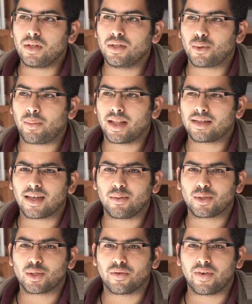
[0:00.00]
So Palestine
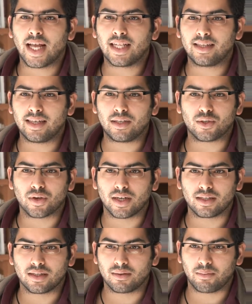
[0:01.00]
was sort of held in
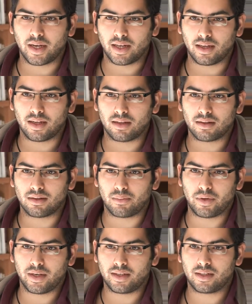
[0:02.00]
trust by the
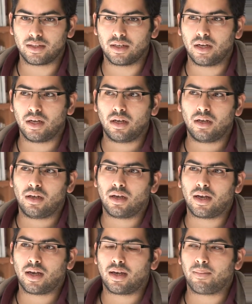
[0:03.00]
British.
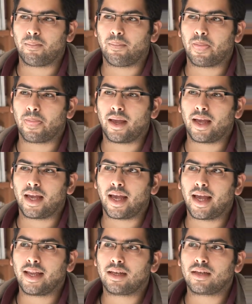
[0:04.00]

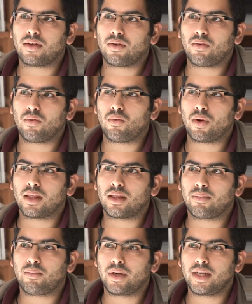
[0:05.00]
And what
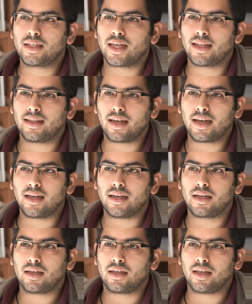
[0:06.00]
the British had
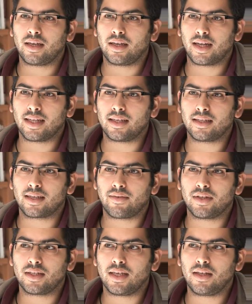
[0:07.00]
done in
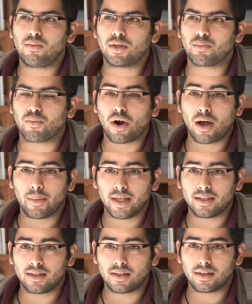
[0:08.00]
1917 was
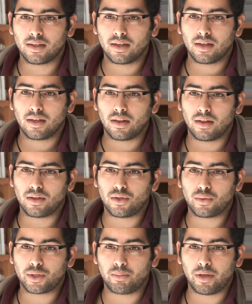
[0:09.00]
promised the
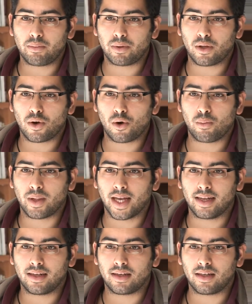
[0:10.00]
Jewish people a
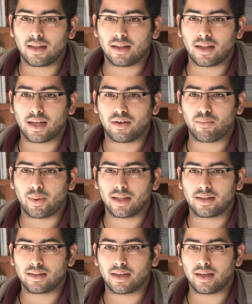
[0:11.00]
homeland in the land of
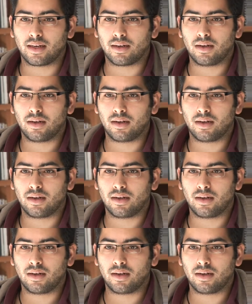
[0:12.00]
Palestine.